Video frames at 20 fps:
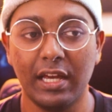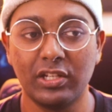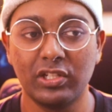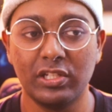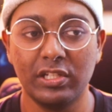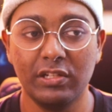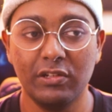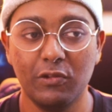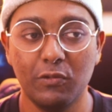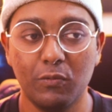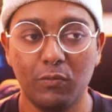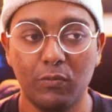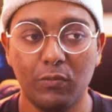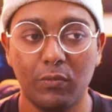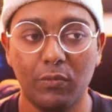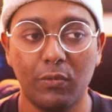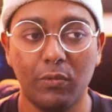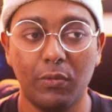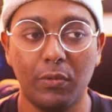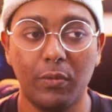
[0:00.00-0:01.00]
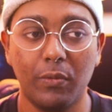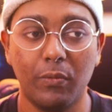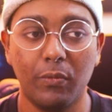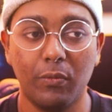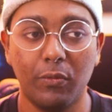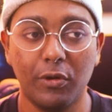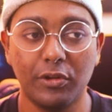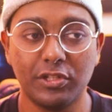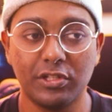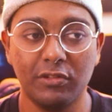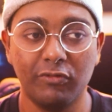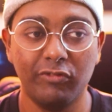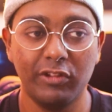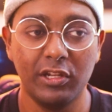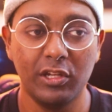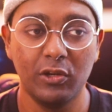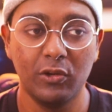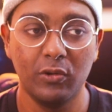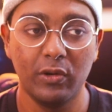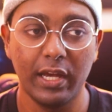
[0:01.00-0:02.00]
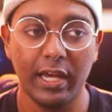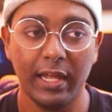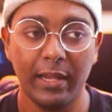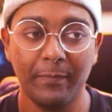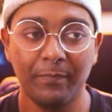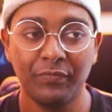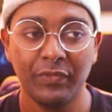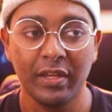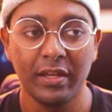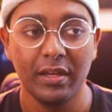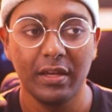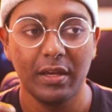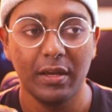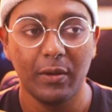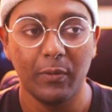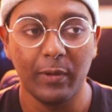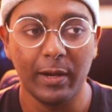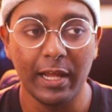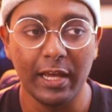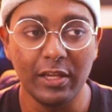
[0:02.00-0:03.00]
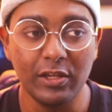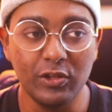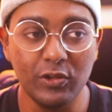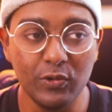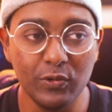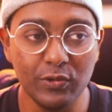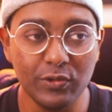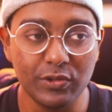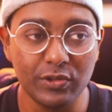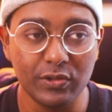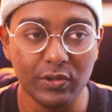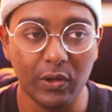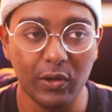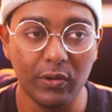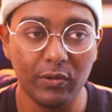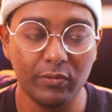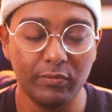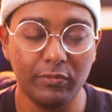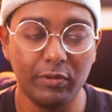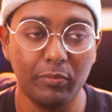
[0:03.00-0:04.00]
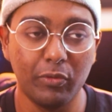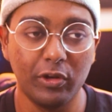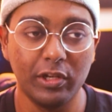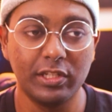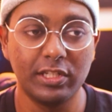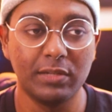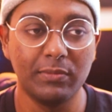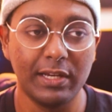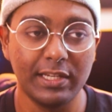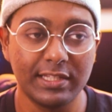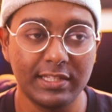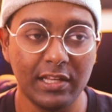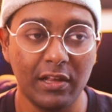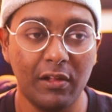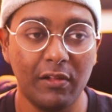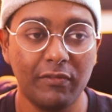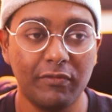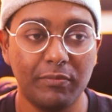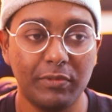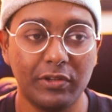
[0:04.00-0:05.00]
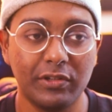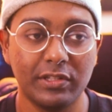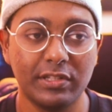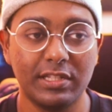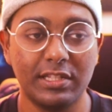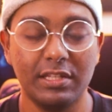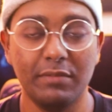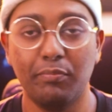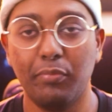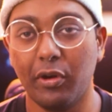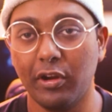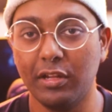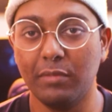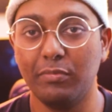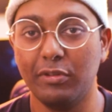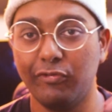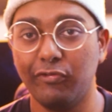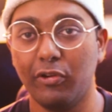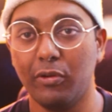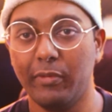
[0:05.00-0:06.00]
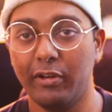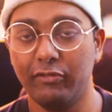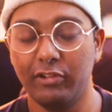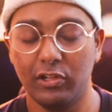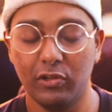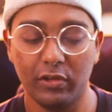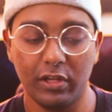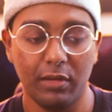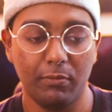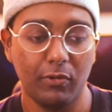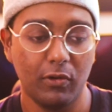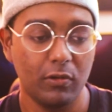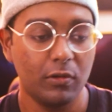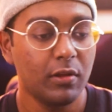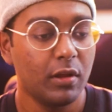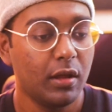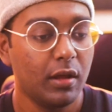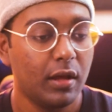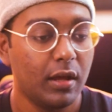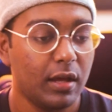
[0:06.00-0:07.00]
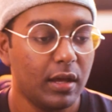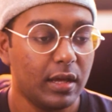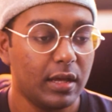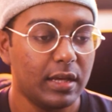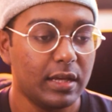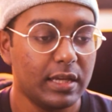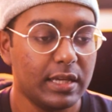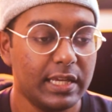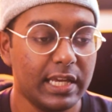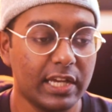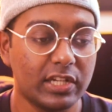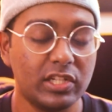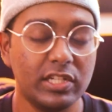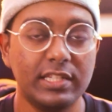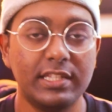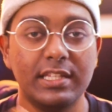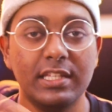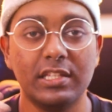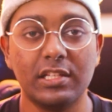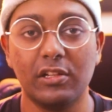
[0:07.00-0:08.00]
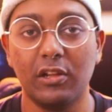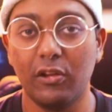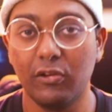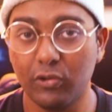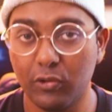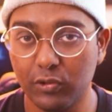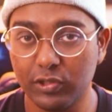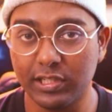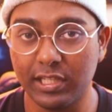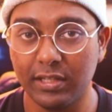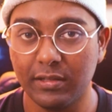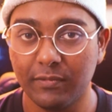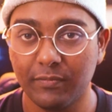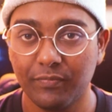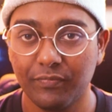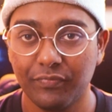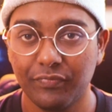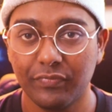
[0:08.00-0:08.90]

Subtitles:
actually watched the video and when I use the monitor myself, because he bought it before my video came out, he actually sees a lot of ghosting.